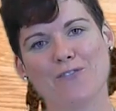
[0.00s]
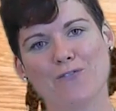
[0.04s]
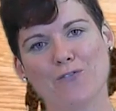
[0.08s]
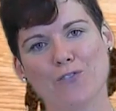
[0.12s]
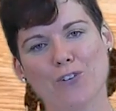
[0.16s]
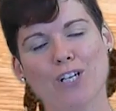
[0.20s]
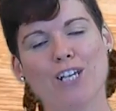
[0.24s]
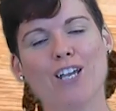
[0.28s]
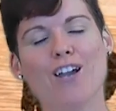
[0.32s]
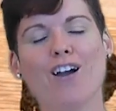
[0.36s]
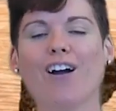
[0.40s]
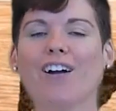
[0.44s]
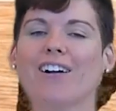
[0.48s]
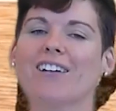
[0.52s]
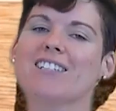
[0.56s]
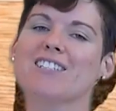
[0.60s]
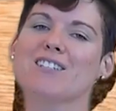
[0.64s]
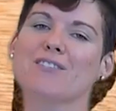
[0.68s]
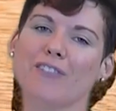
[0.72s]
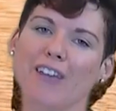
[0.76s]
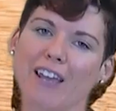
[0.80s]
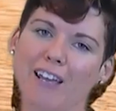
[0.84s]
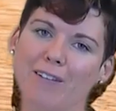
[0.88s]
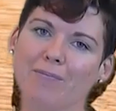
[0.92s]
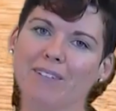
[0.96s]
Free
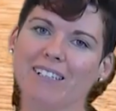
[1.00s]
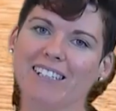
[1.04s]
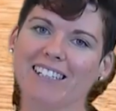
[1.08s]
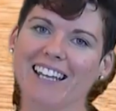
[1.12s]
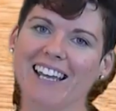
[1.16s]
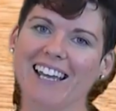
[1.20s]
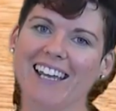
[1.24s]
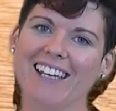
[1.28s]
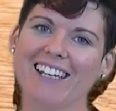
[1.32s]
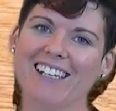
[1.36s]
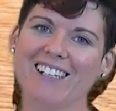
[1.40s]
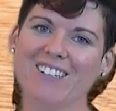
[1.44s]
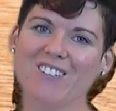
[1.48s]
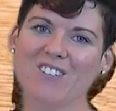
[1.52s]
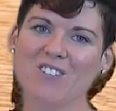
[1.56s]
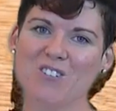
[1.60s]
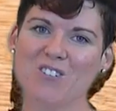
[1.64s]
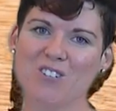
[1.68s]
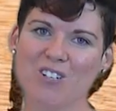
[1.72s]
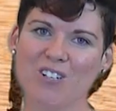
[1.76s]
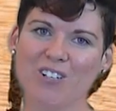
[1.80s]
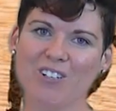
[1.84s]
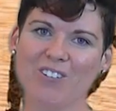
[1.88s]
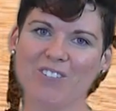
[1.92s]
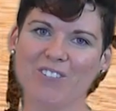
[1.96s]
Arts Family Day in
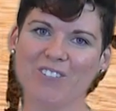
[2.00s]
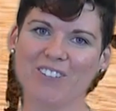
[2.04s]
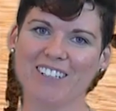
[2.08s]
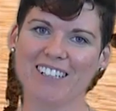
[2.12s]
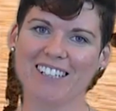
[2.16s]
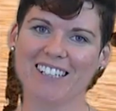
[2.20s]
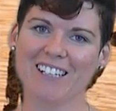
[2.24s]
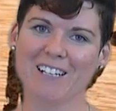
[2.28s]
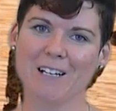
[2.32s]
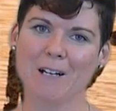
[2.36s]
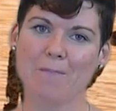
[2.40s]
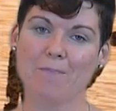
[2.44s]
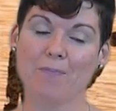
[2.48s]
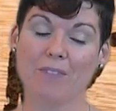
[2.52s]
June.